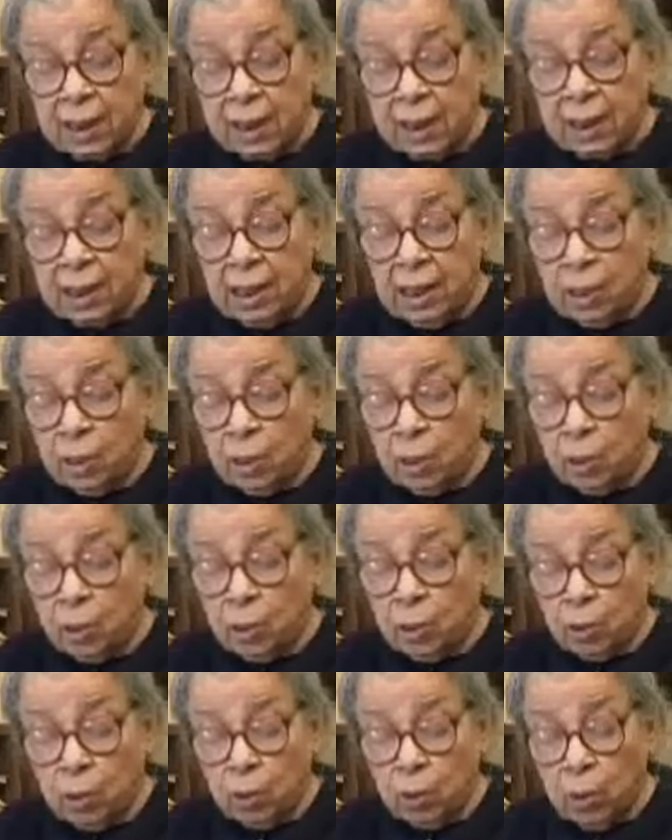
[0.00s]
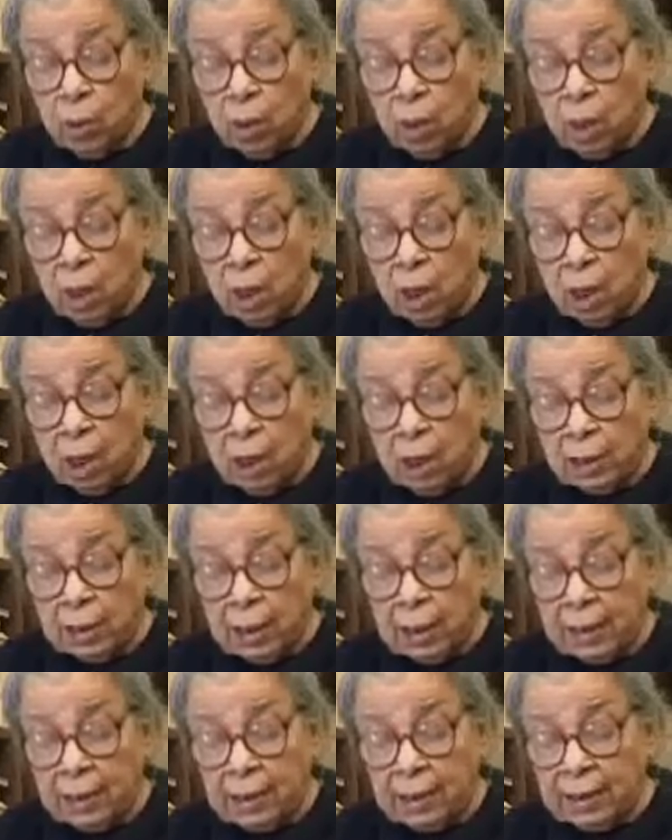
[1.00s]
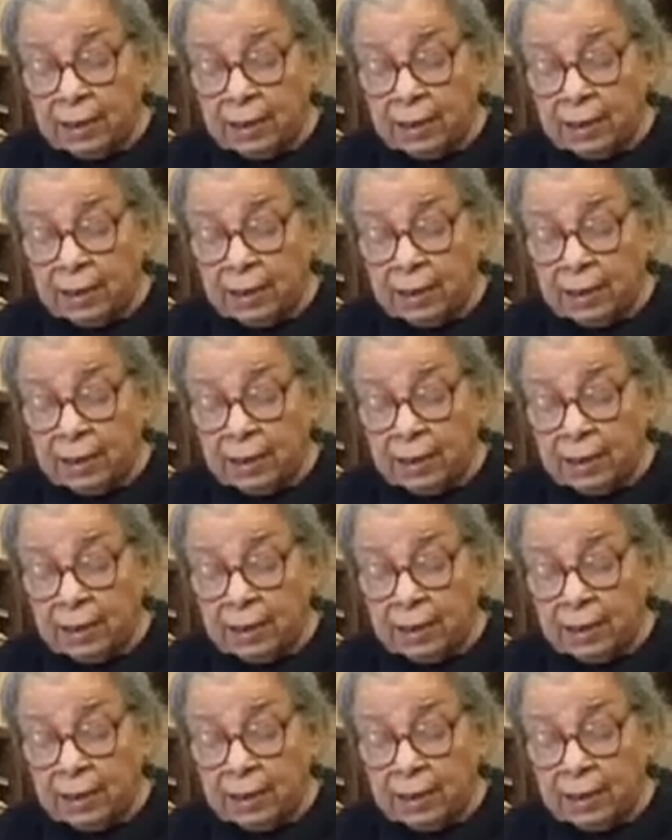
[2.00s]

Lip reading: suddenly known that